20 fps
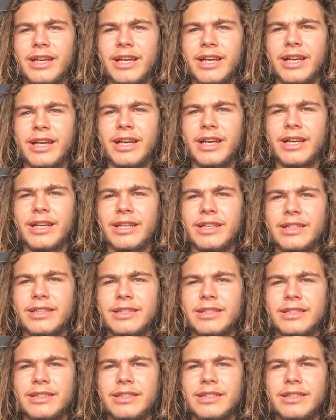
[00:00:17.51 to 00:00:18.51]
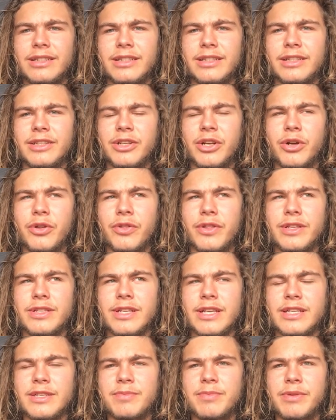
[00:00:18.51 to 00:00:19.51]
And, this
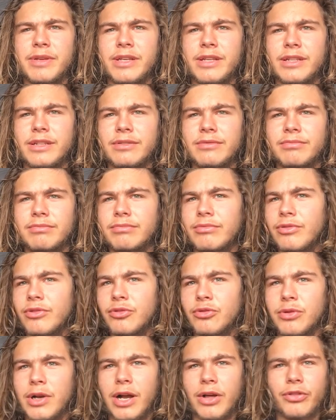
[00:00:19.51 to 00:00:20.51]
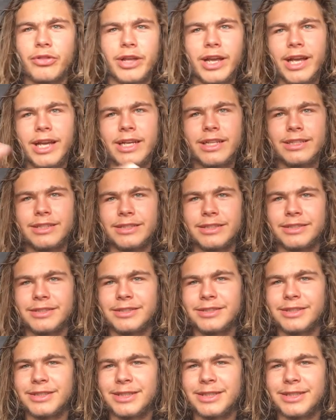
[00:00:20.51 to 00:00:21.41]
has been throughout the ages.